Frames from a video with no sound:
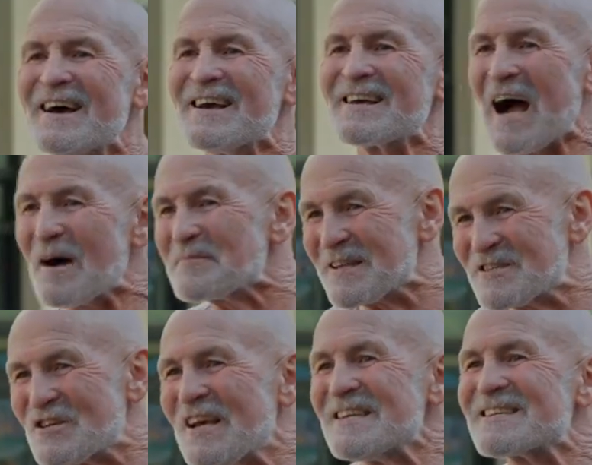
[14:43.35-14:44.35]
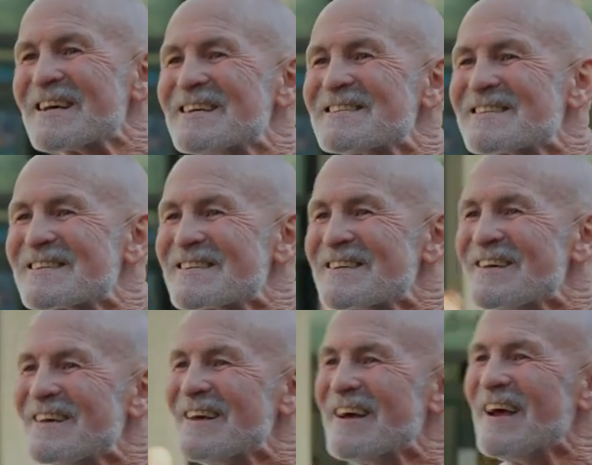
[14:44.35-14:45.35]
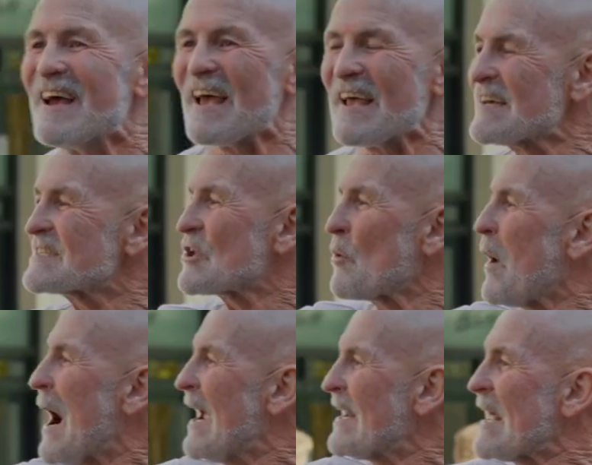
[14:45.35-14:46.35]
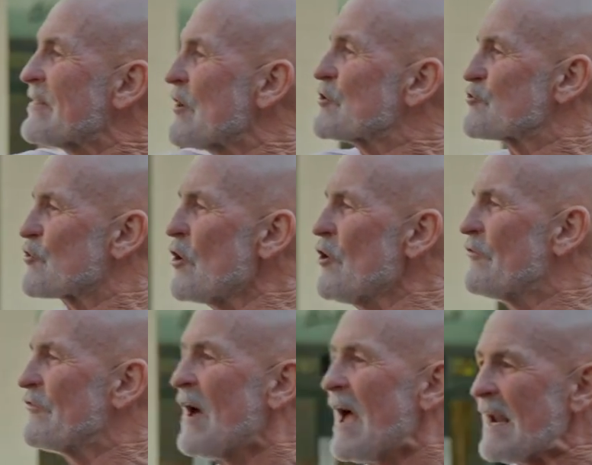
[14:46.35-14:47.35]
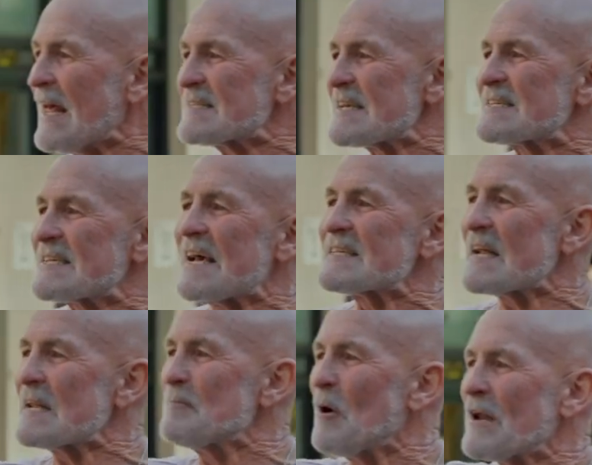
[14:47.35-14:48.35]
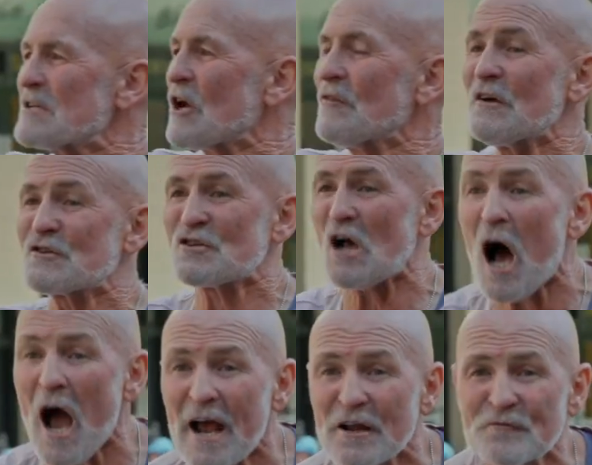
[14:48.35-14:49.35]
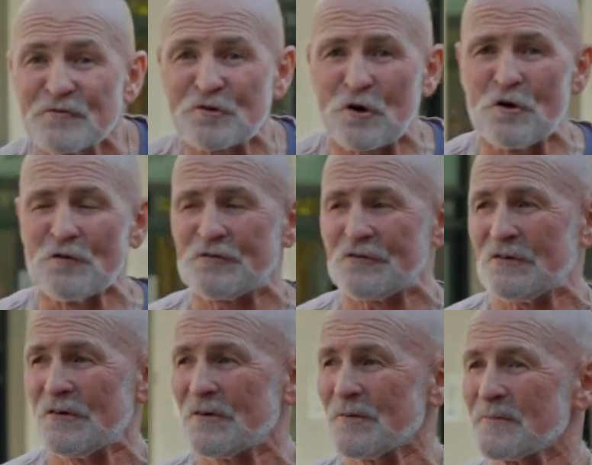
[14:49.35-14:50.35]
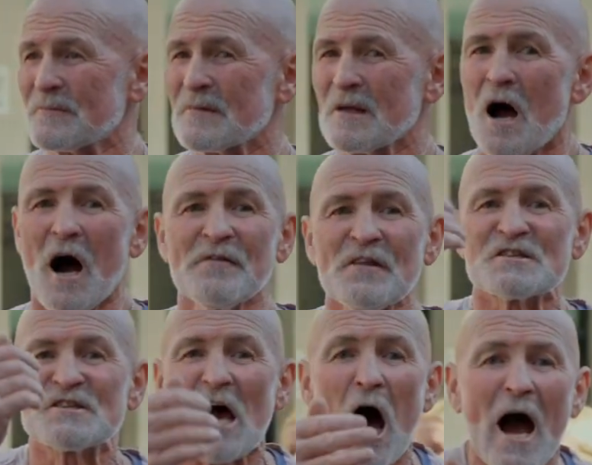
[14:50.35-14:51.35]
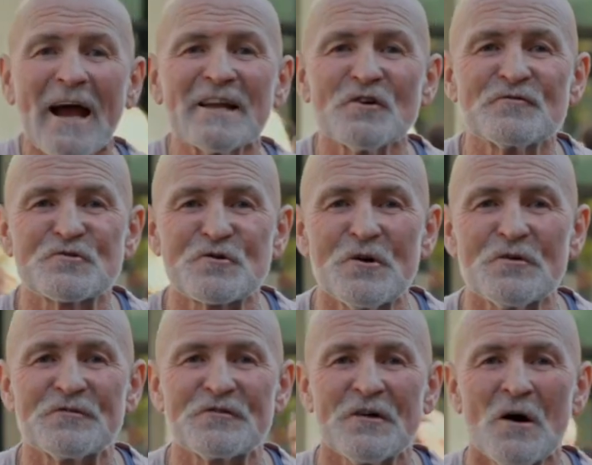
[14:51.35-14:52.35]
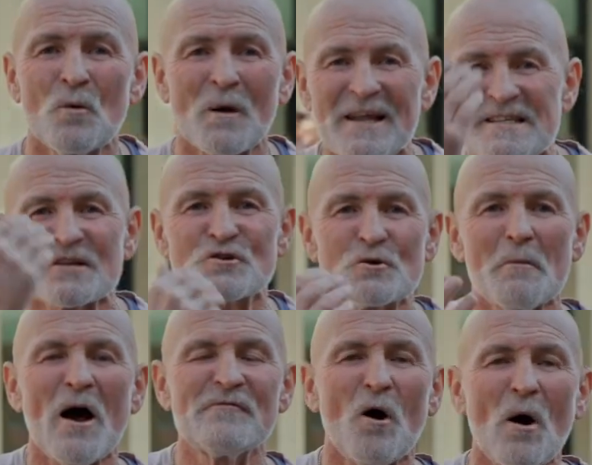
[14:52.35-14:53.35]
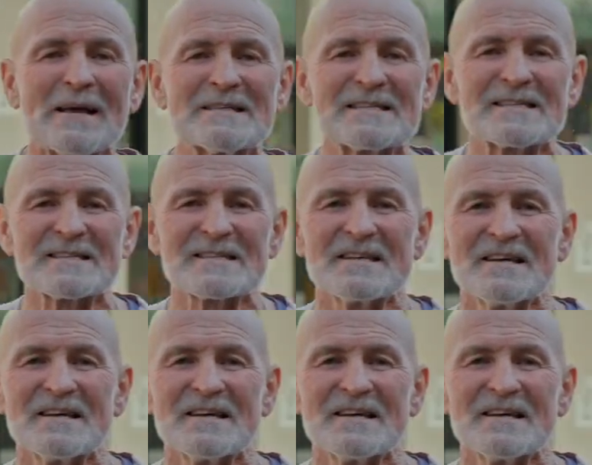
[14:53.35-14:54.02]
Come to Jesus. He is the way and the truth. And as He says, anybody's on the side of truth, on the side of truth, will listen to my voice.